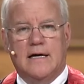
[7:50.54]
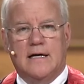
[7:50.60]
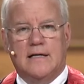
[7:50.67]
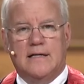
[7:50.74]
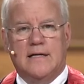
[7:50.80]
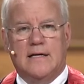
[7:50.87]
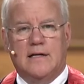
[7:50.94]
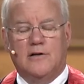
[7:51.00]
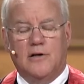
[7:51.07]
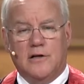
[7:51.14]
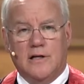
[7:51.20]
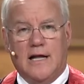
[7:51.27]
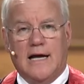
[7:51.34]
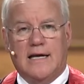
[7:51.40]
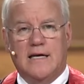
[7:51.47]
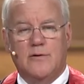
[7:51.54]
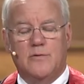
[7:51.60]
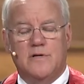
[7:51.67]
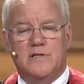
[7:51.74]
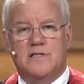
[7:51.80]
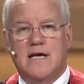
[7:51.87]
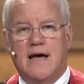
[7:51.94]
that it looked like he
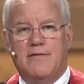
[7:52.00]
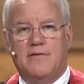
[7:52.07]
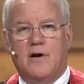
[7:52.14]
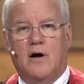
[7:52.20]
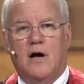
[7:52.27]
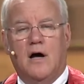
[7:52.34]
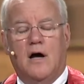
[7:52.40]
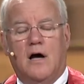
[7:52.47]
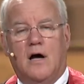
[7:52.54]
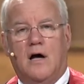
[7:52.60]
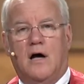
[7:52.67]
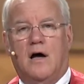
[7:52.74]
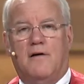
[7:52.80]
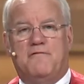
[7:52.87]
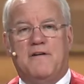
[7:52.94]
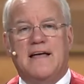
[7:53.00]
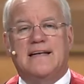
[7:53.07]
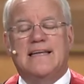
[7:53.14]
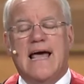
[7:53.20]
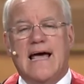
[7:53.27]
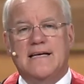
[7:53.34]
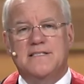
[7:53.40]
was having a, a
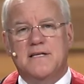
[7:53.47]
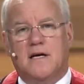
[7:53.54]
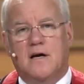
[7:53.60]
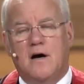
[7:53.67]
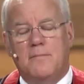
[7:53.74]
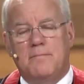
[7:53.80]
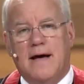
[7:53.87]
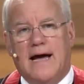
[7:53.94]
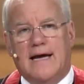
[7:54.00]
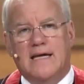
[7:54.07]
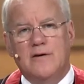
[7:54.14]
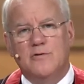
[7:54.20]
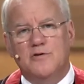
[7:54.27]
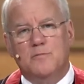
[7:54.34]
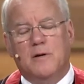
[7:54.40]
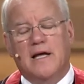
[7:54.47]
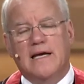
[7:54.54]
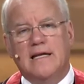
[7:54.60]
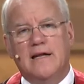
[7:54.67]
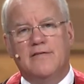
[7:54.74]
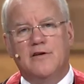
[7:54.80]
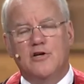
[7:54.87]
fantastic comeback. He was
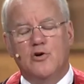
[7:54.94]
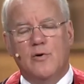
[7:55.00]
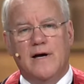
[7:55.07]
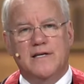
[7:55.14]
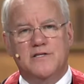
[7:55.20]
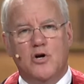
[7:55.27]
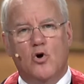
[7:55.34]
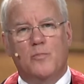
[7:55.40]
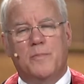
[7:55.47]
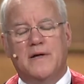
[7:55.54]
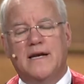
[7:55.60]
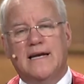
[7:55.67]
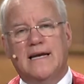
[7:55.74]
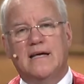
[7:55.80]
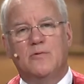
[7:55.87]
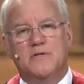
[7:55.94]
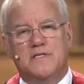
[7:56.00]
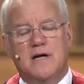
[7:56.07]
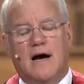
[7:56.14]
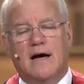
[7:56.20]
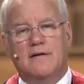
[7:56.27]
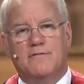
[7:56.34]
playing in the U.S. Open and he was
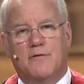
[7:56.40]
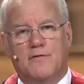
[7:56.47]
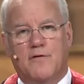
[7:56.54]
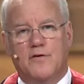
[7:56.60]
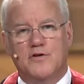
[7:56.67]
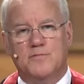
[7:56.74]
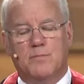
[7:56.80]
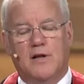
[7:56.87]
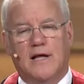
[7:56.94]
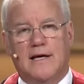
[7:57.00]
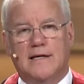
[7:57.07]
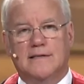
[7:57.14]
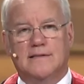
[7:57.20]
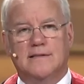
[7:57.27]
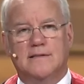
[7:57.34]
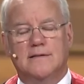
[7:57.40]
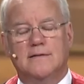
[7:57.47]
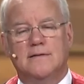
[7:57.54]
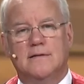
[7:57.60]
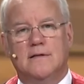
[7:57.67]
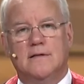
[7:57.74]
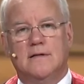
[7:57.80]
tied for first place.
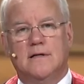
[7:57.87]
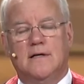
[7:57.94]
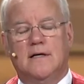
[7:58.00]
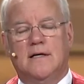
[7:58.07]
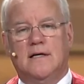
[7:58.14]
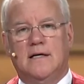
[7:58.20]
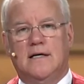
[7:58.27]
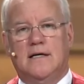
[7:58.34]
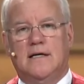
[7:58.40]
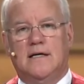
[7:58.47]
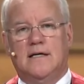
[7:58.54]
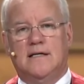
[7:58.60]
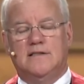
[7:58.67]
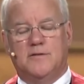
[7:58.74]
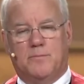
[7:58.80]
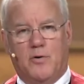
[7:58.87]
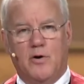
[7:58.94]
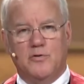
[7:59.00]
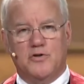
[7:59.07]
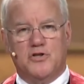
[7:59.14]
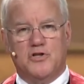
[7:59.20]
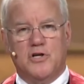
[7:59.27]
His
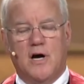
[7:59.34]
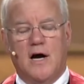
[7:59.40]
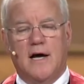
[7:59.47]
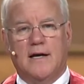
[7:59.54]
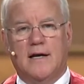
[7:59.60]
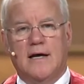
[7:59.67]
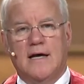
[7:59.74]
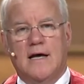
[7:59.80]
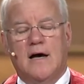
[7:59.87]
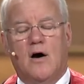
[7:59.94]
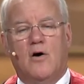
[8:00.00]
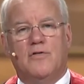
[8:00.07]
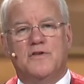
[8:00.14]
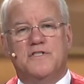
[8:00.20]
approach shot on the